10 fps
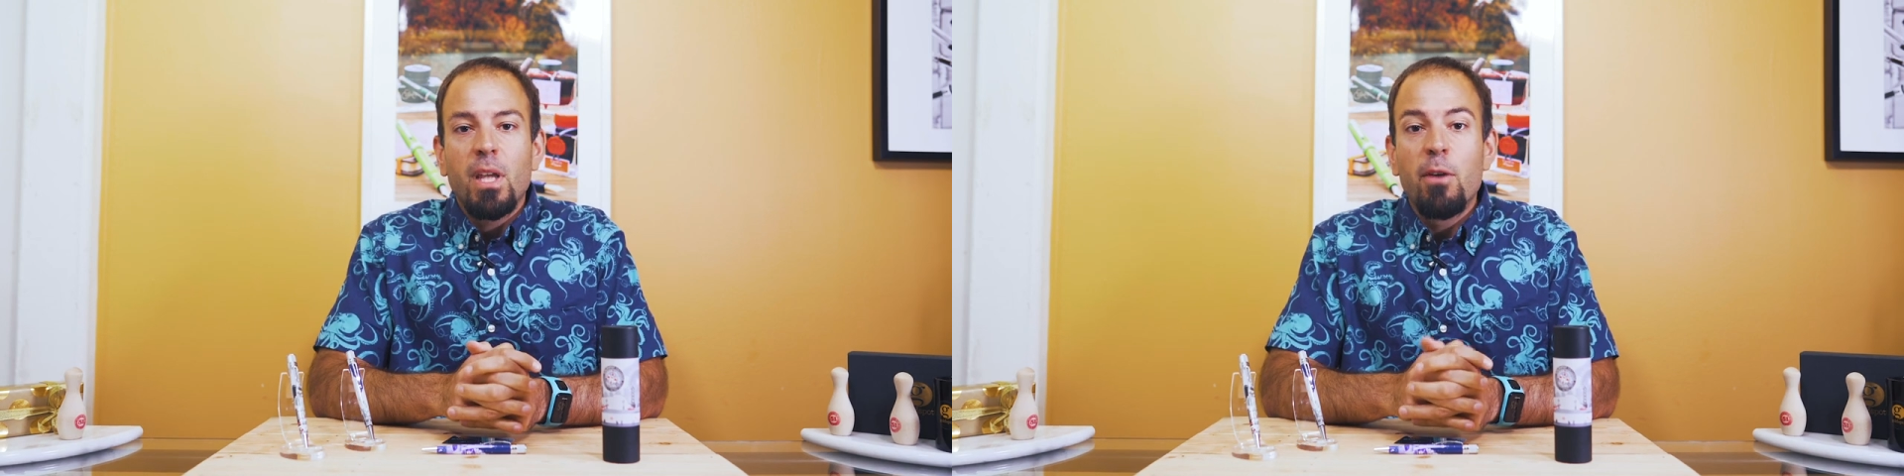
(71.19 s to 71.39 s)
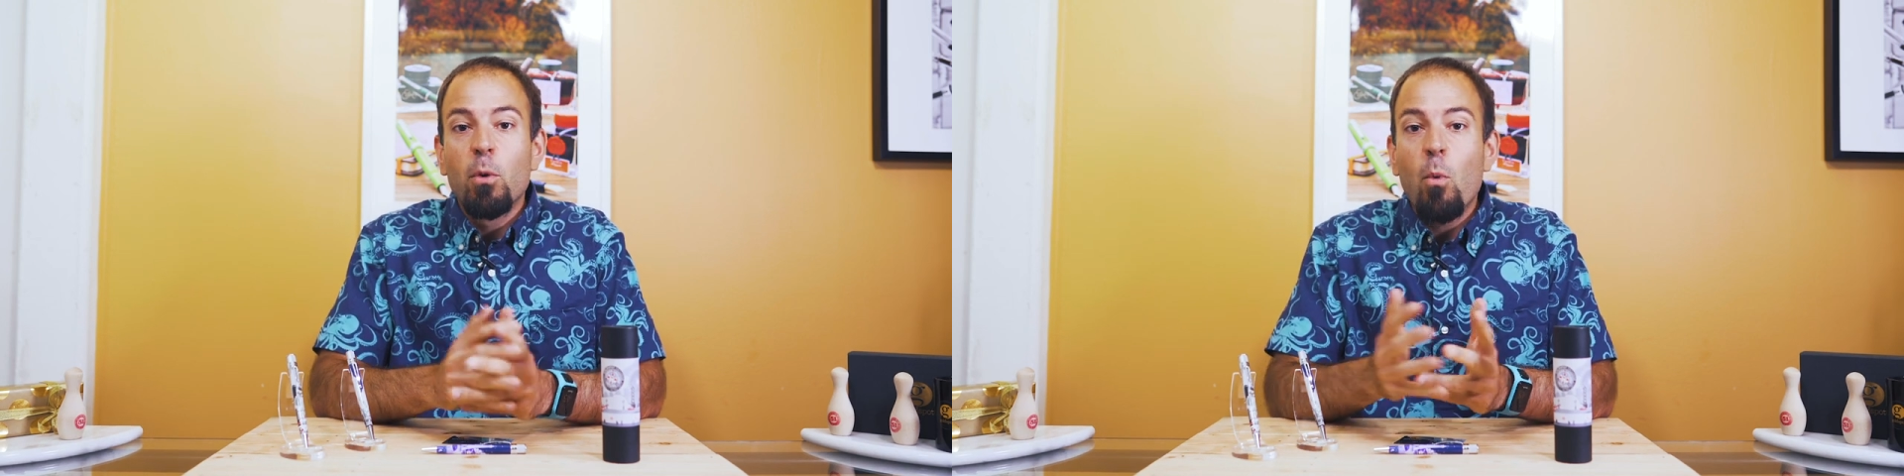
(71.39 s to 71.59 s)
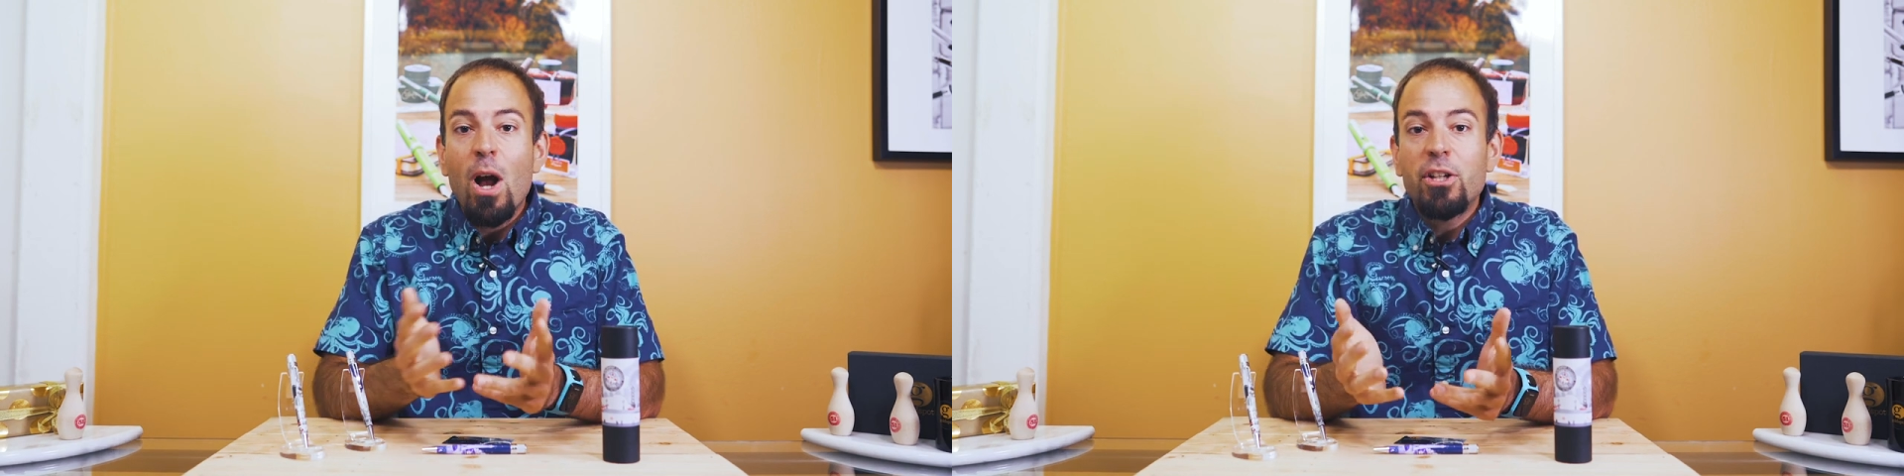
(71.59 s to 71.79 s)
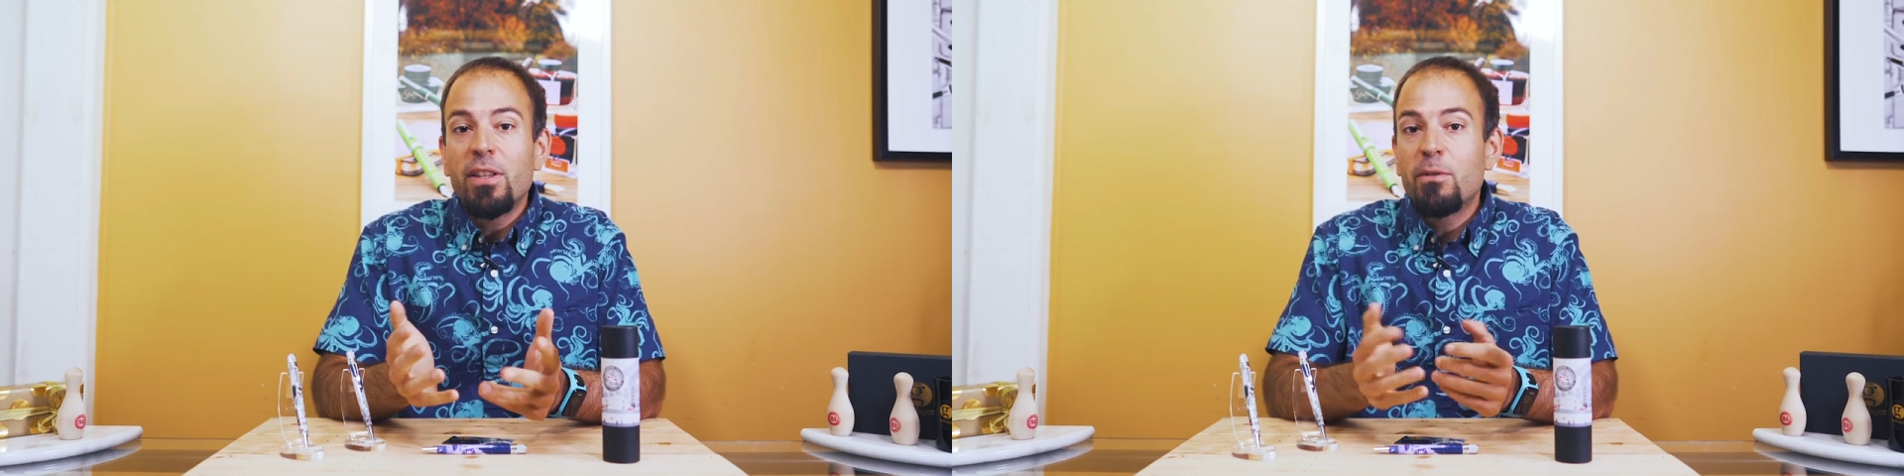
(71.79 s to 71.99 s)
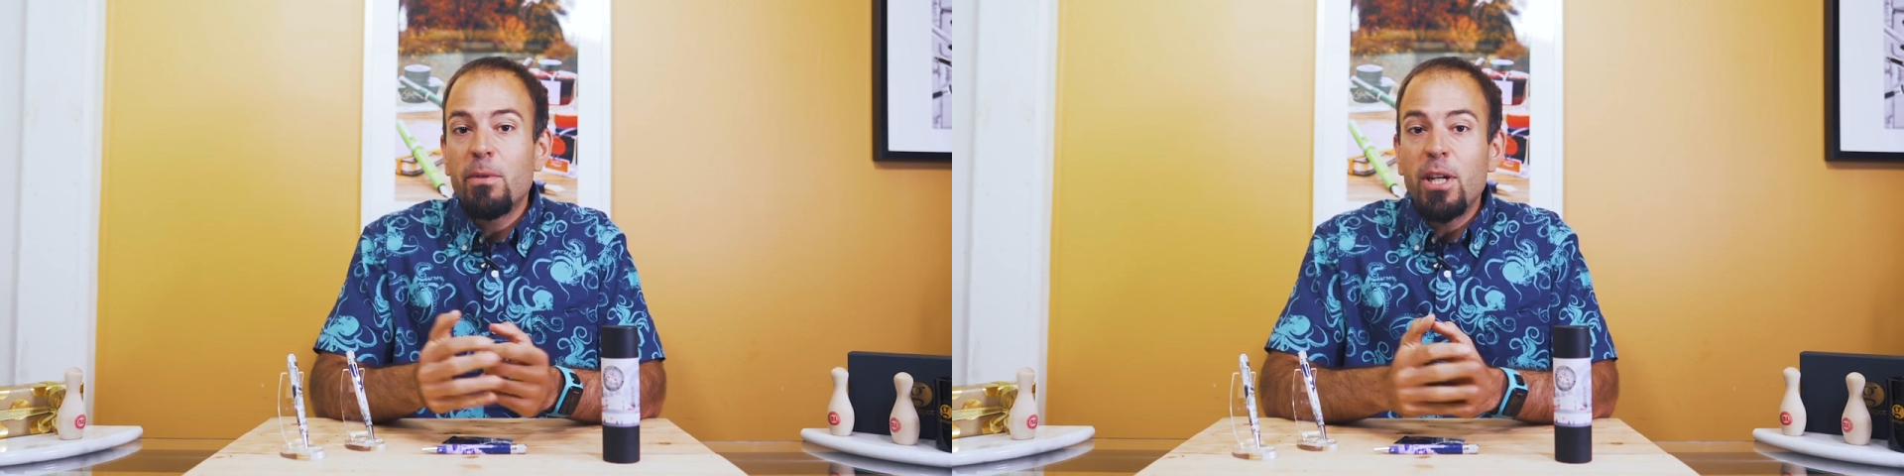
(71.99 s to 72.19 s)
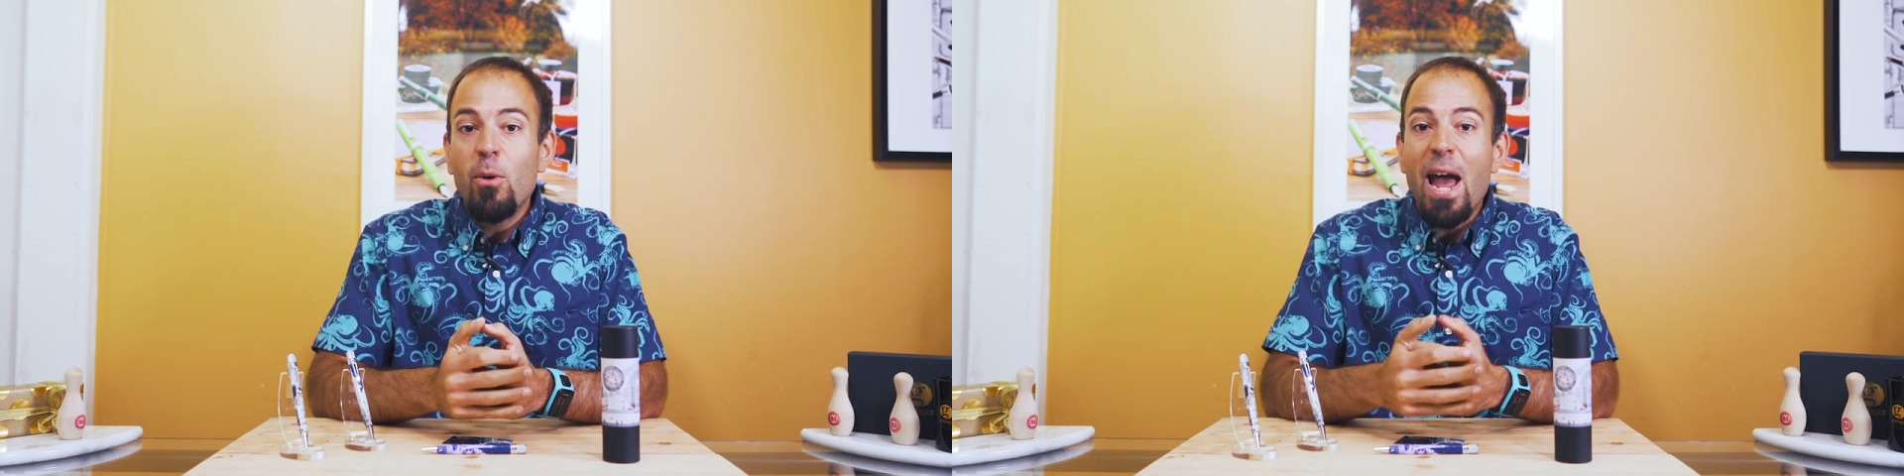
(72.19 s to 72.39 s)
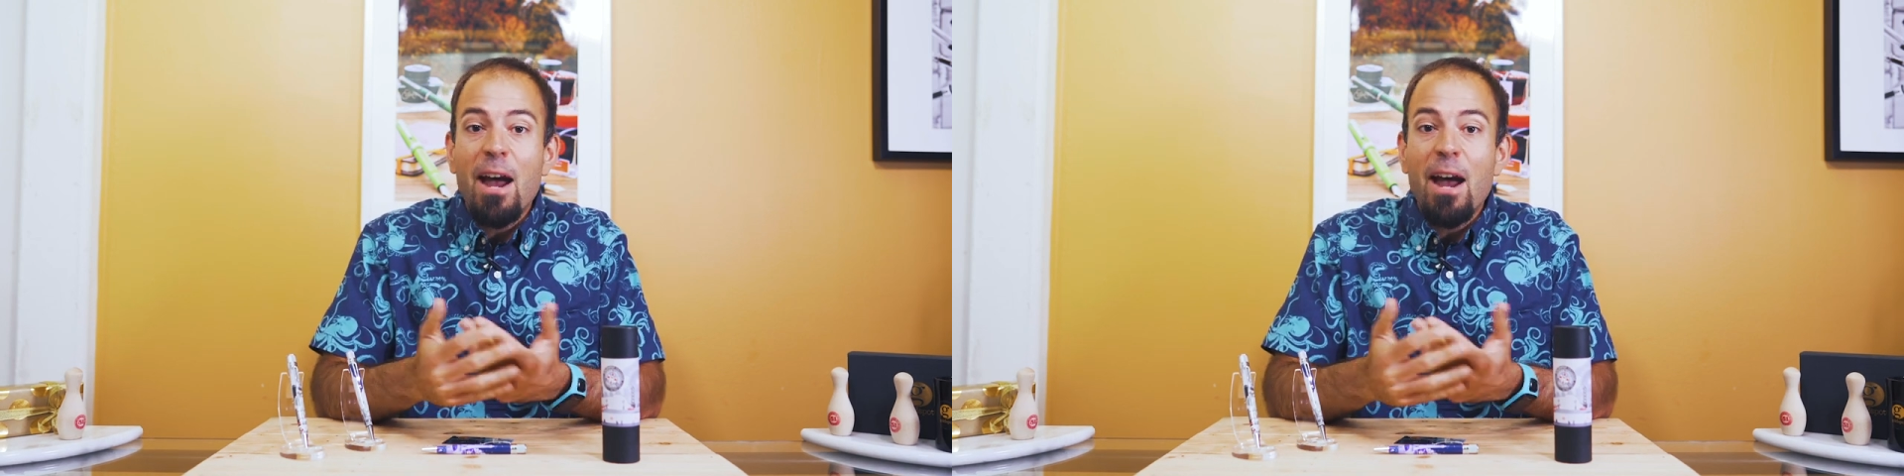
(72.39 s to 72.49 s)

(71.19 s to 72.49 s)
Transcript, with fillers: If you're watching this video